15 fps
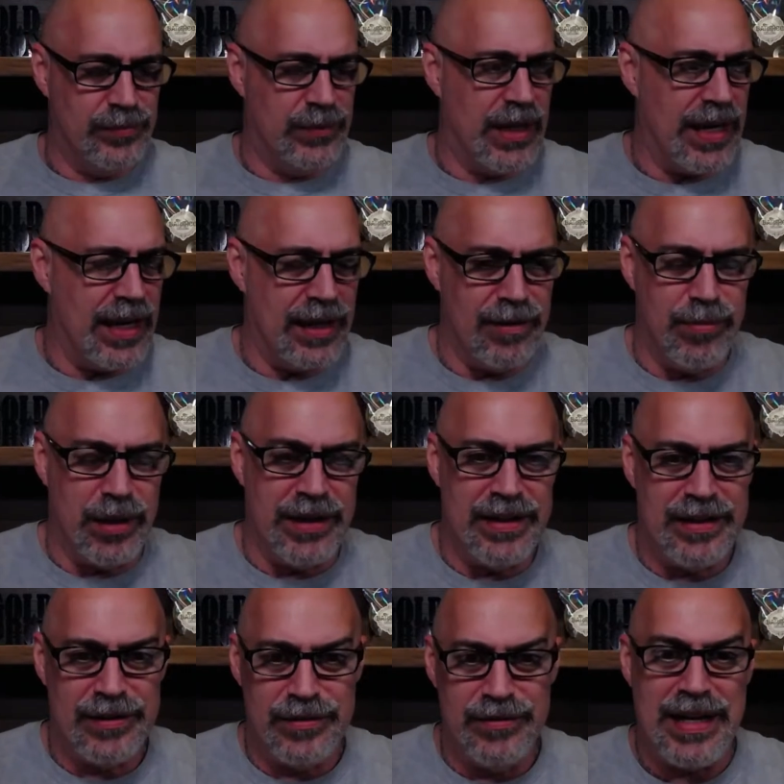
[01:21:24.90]
But
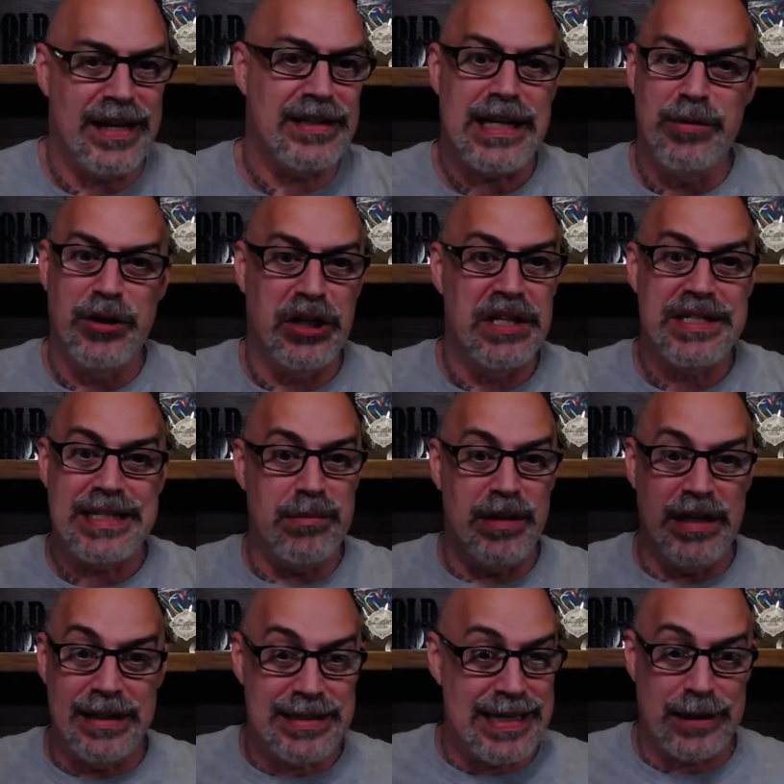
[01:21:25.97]
next time you're going to see
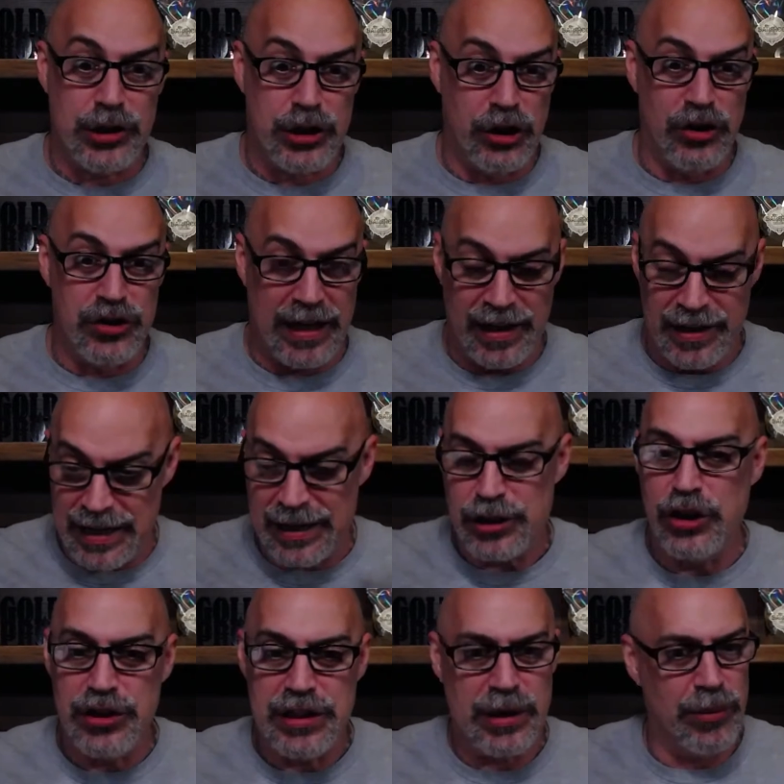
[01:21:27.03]
me is next Tuesday. And next
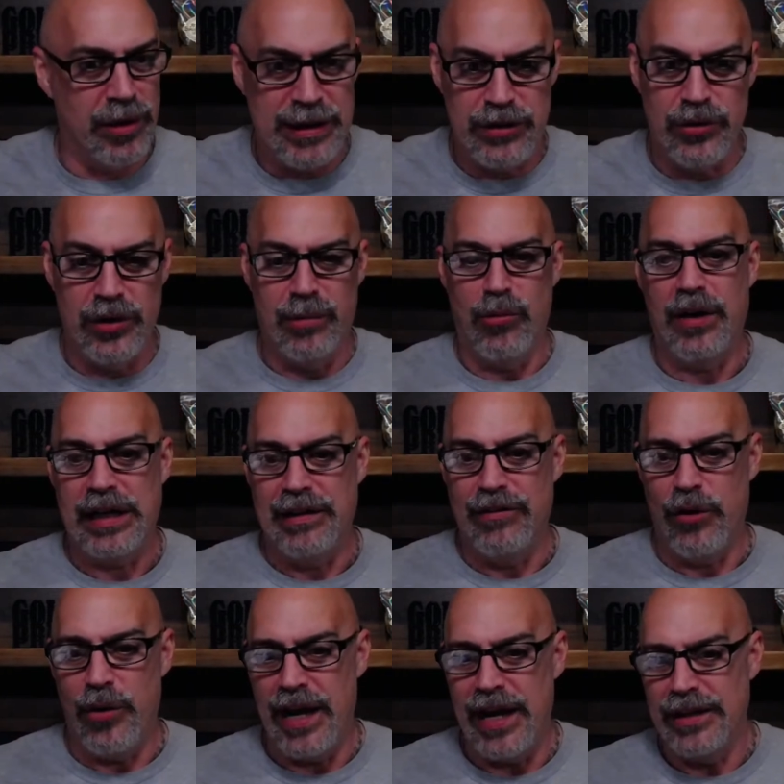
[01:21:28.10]
Tuesday, we're going to be doing more
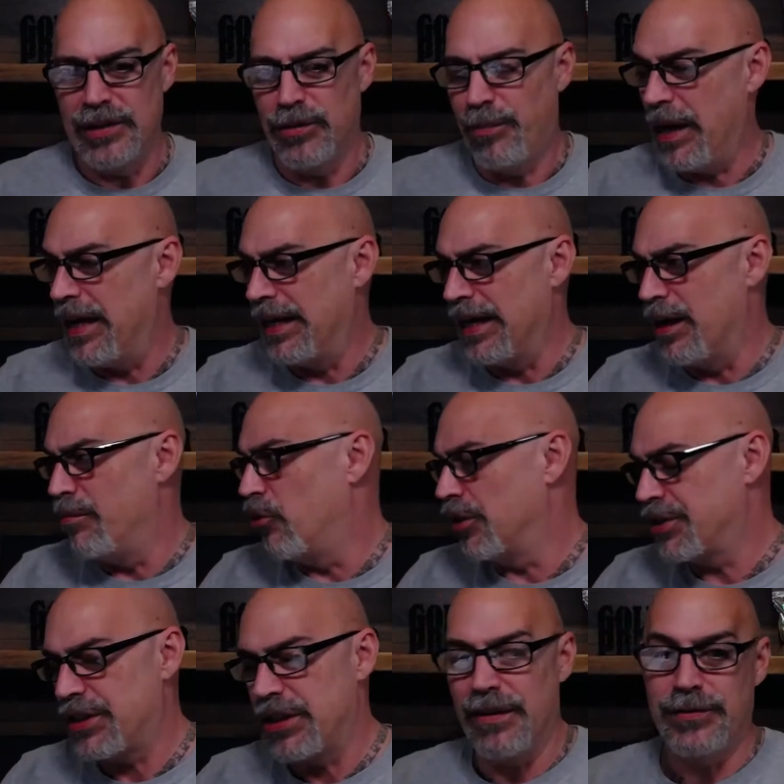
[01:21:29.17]
giveaways. We're panning out
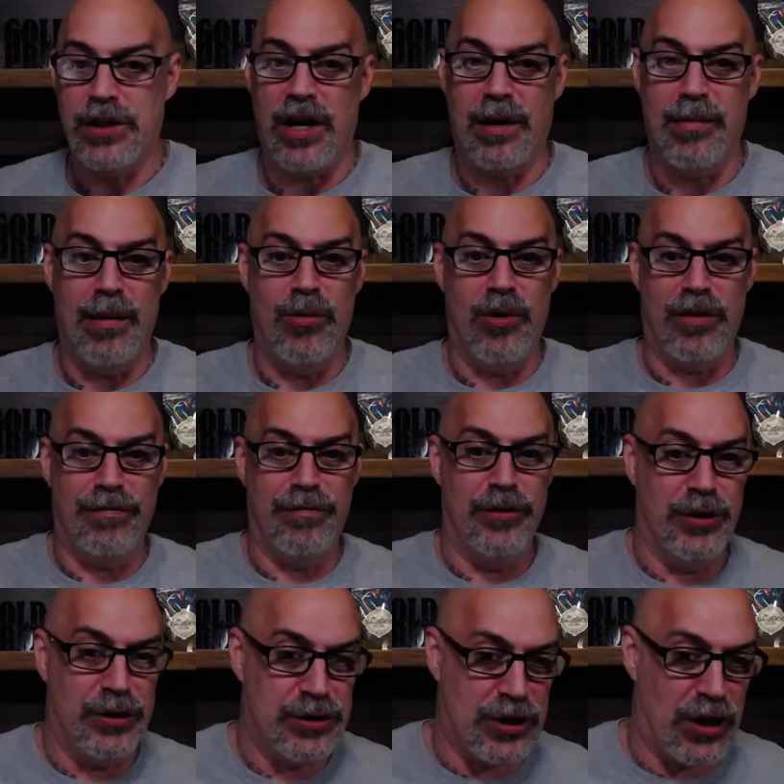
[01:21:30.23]
more stuff, talking about more
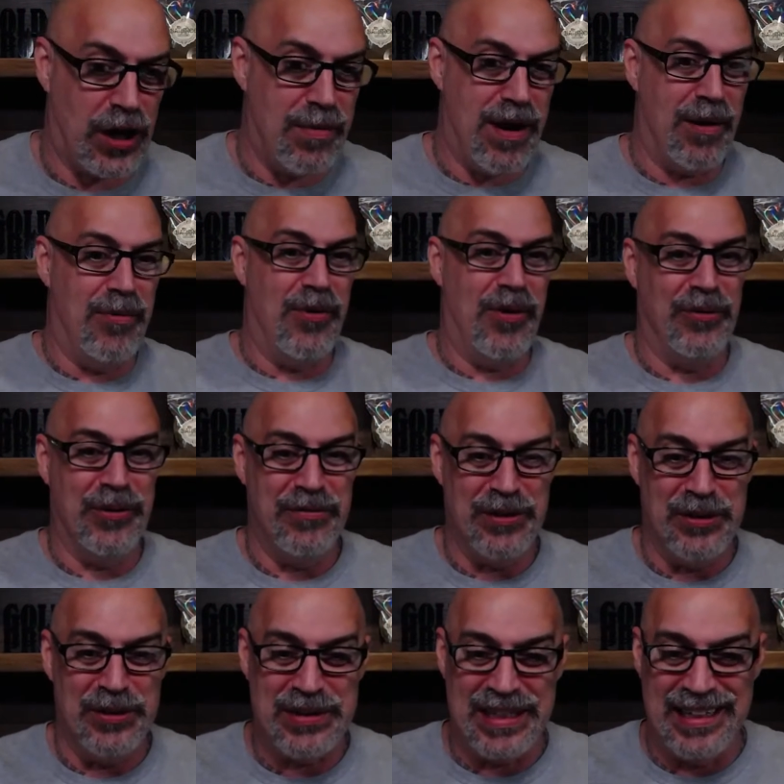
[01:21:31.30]
food, talking about more
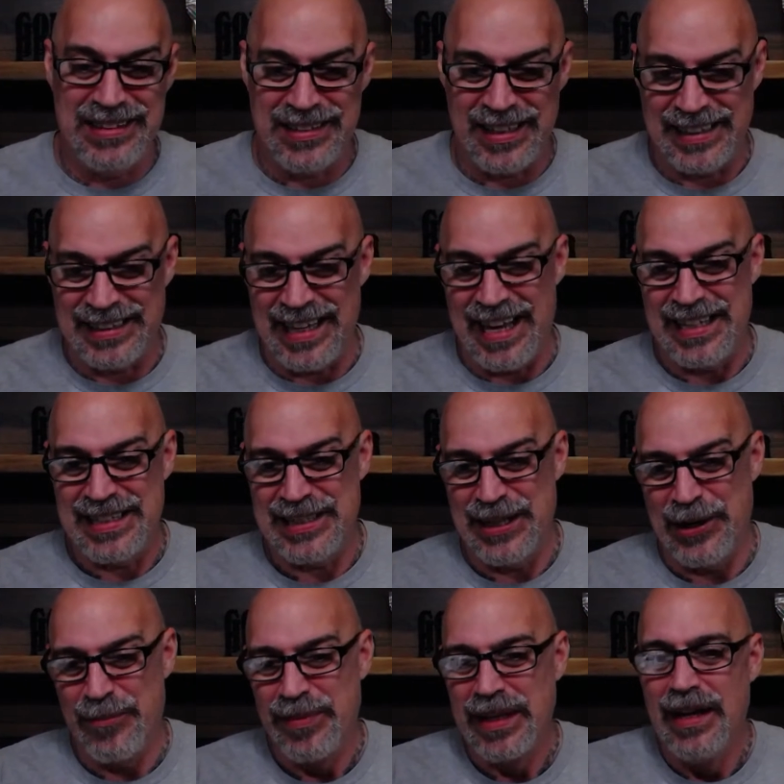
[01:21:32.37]
reviews, things like that. So